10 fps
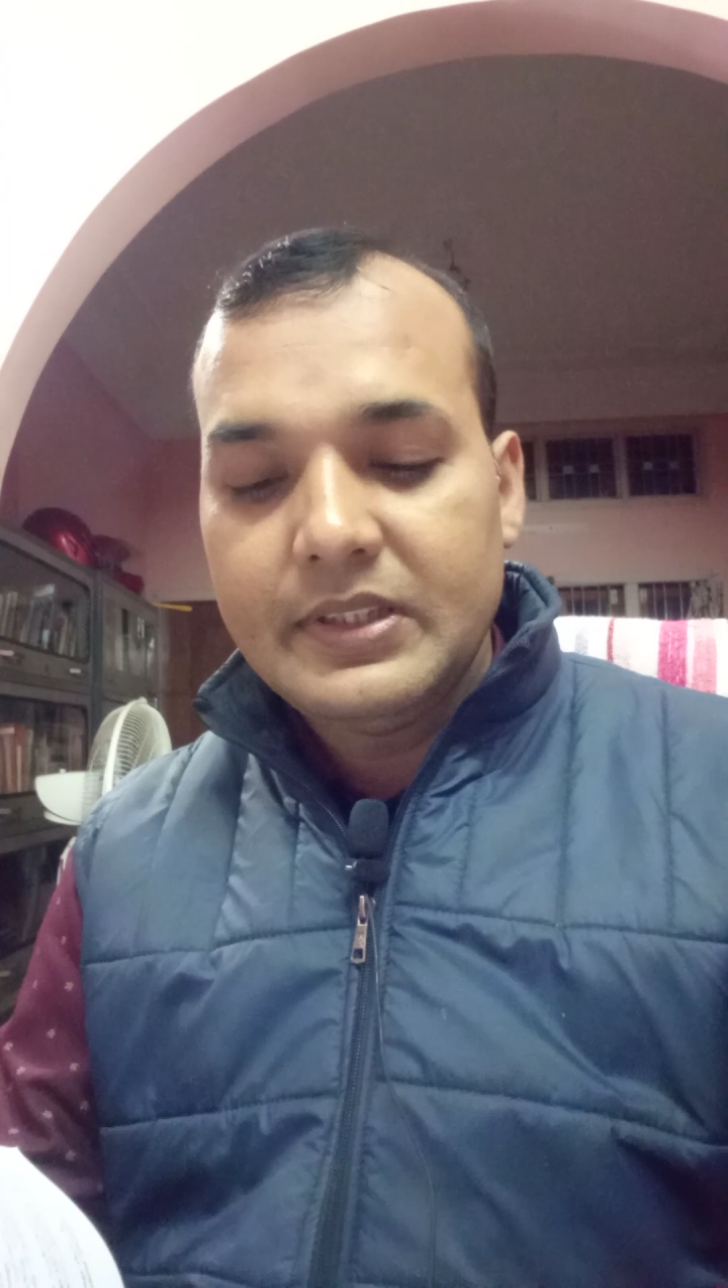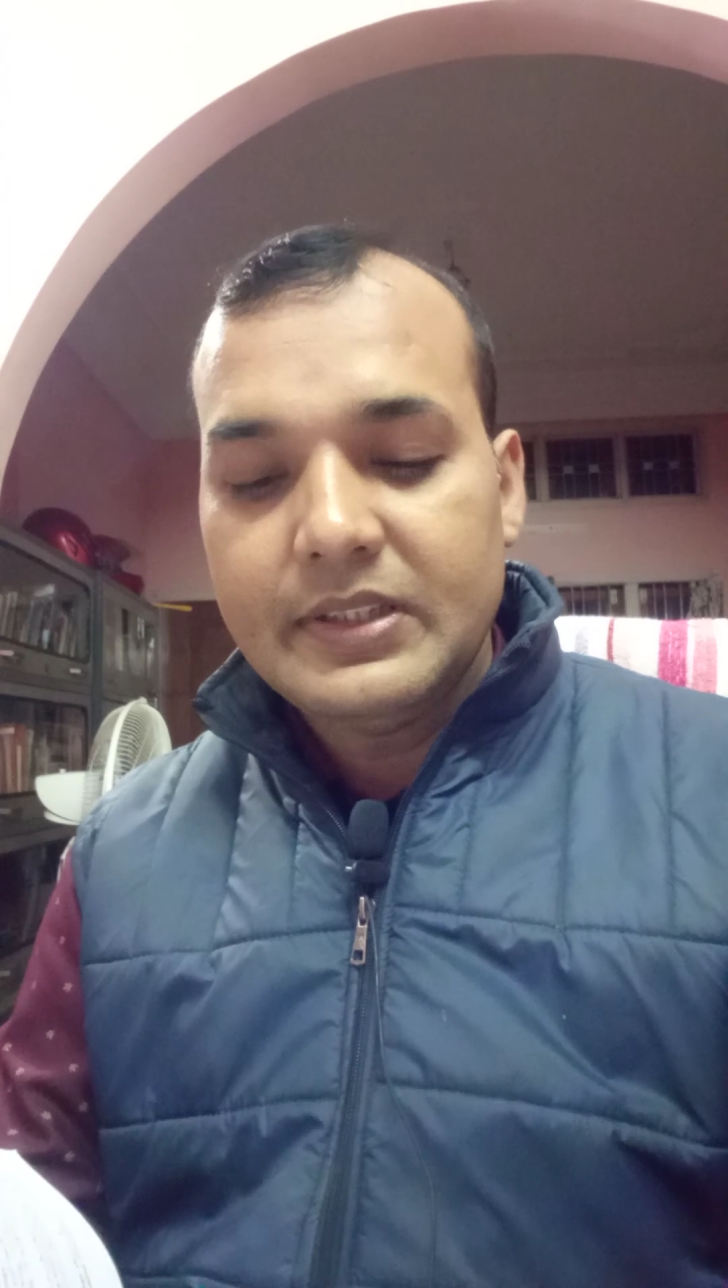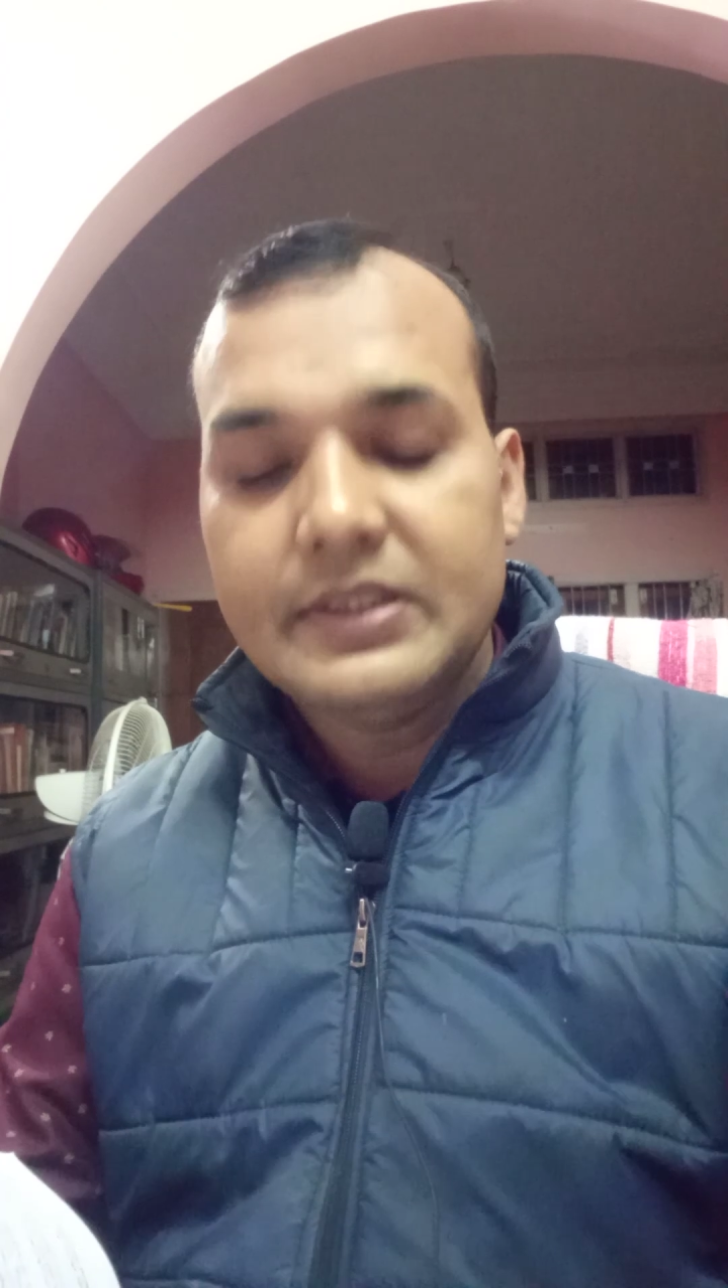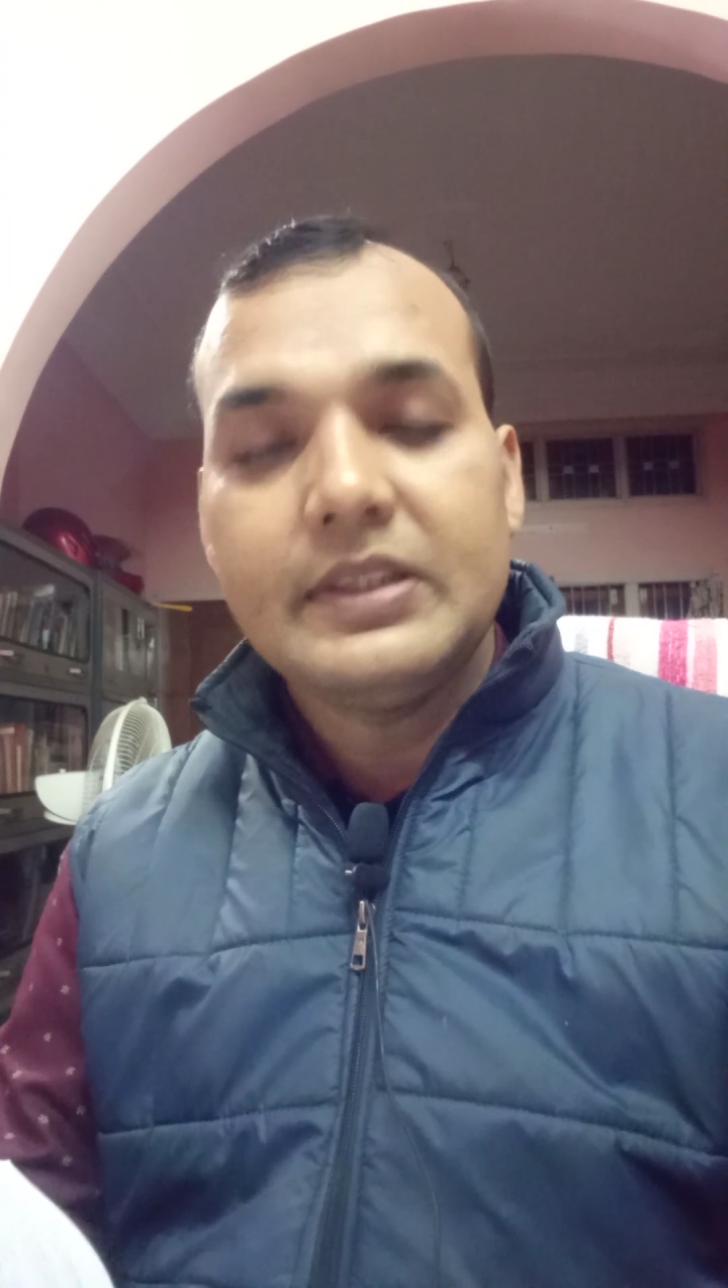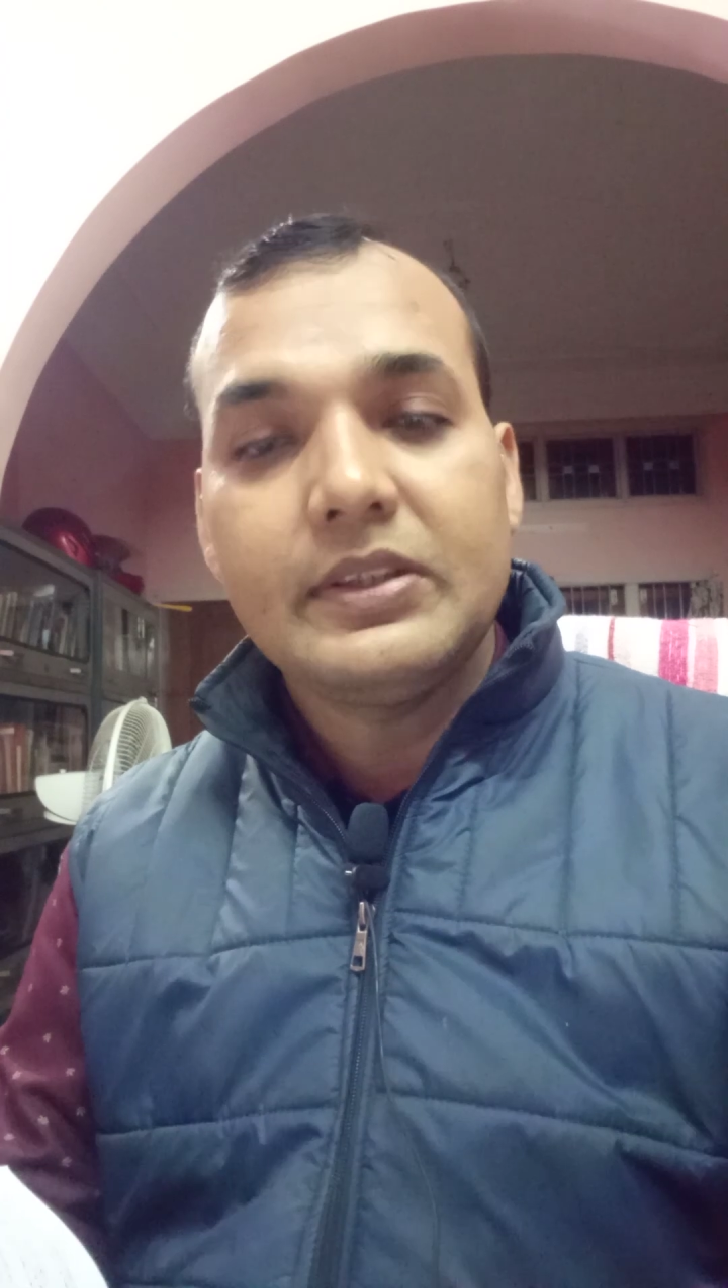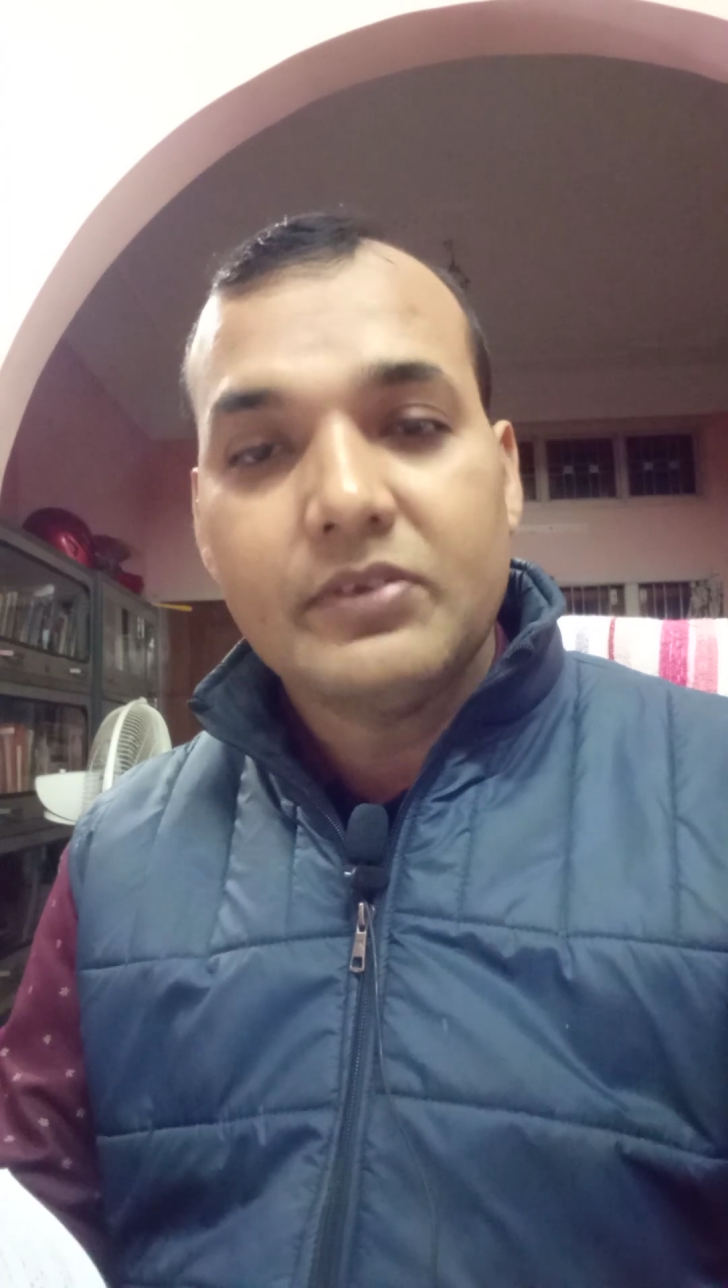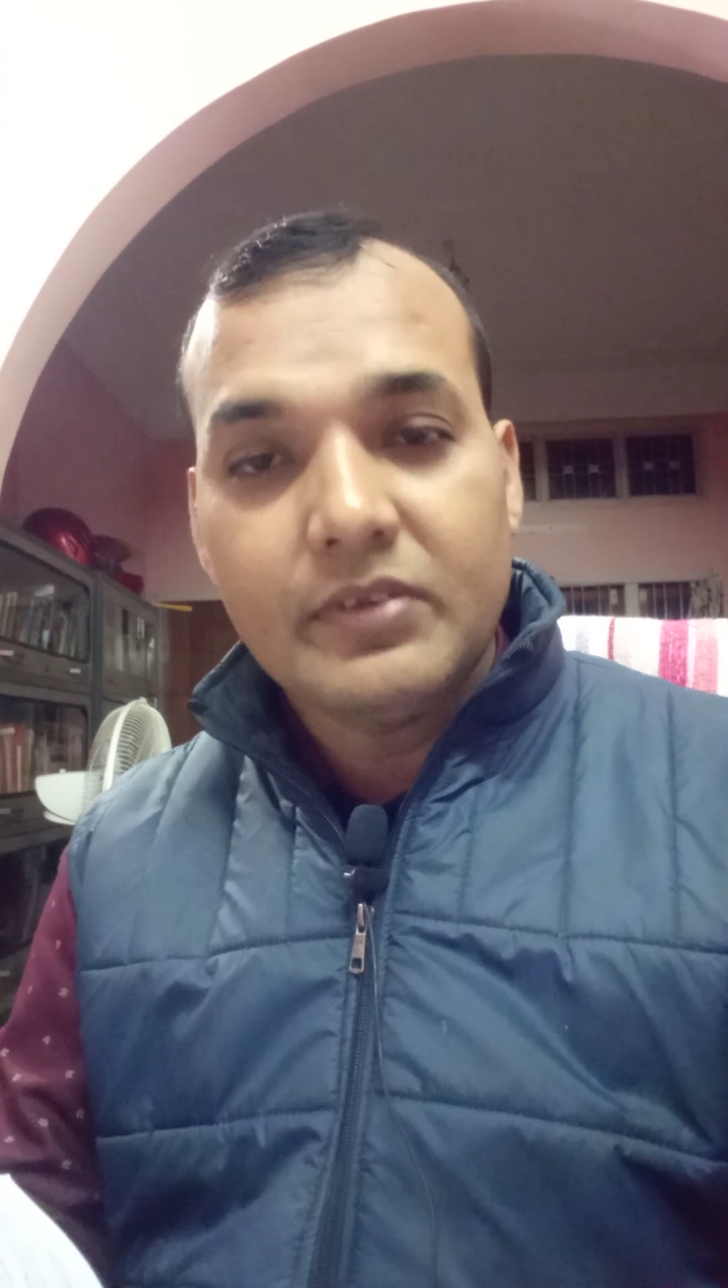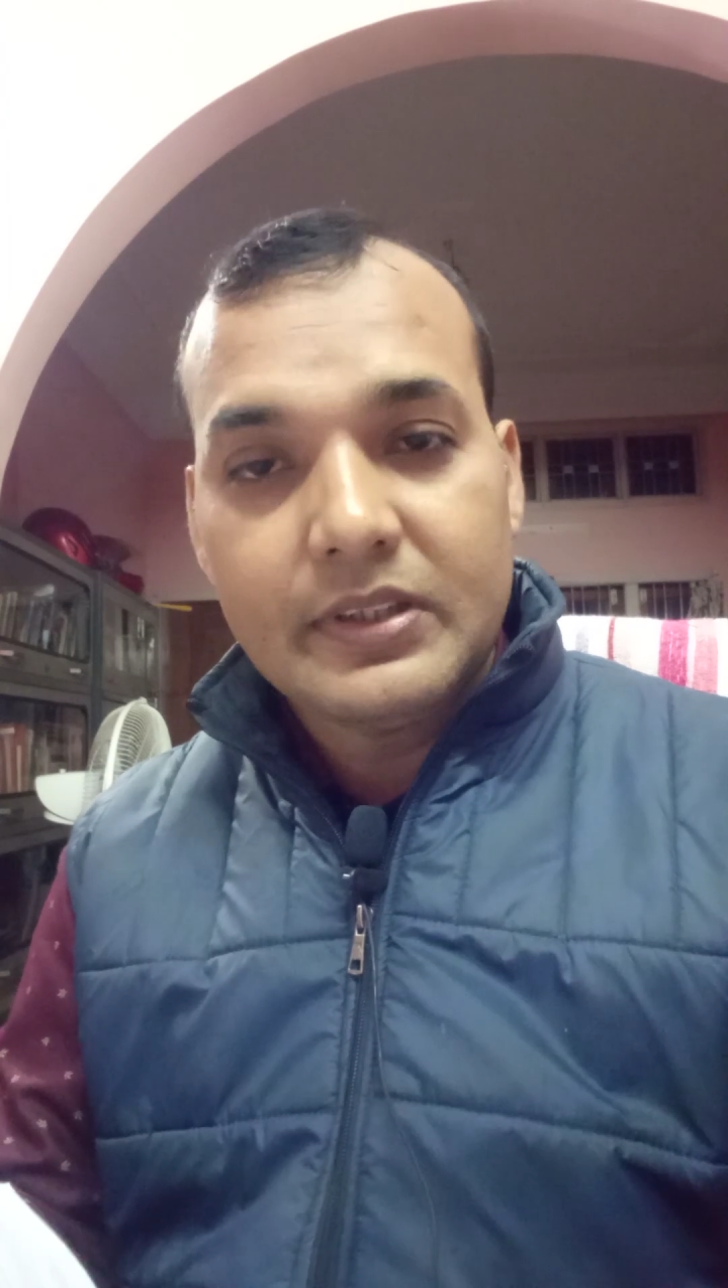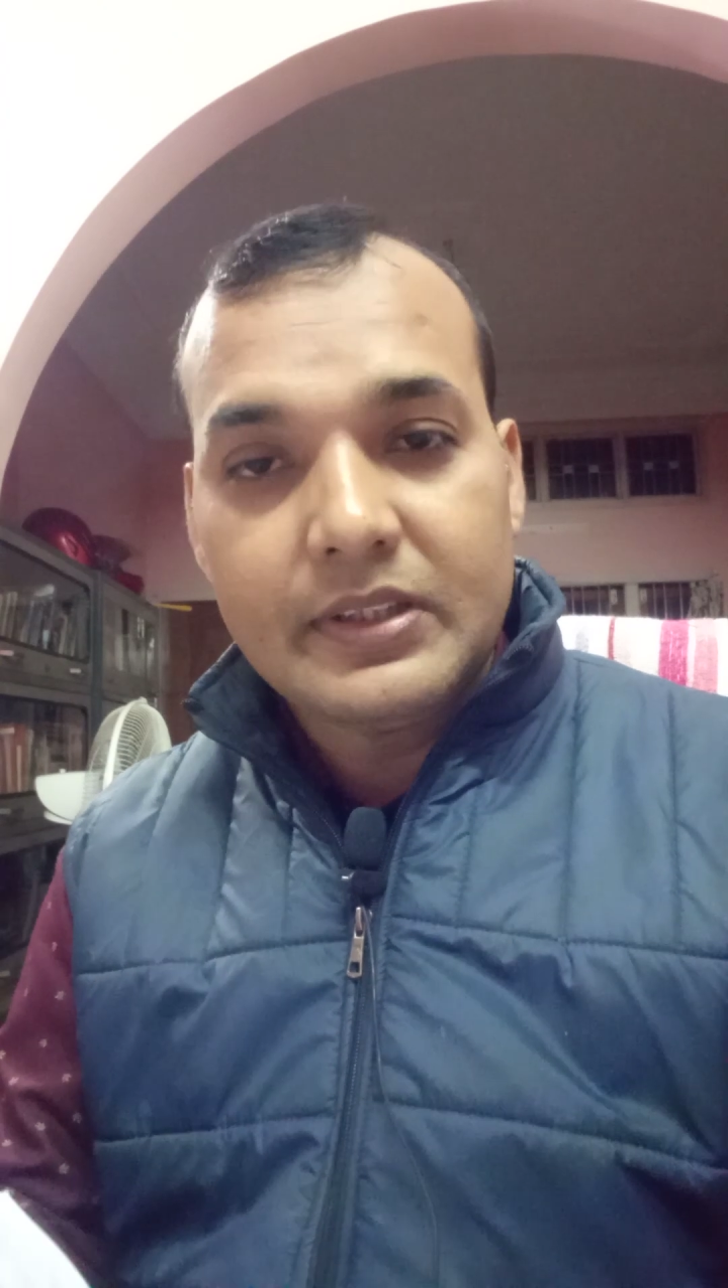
and synchronic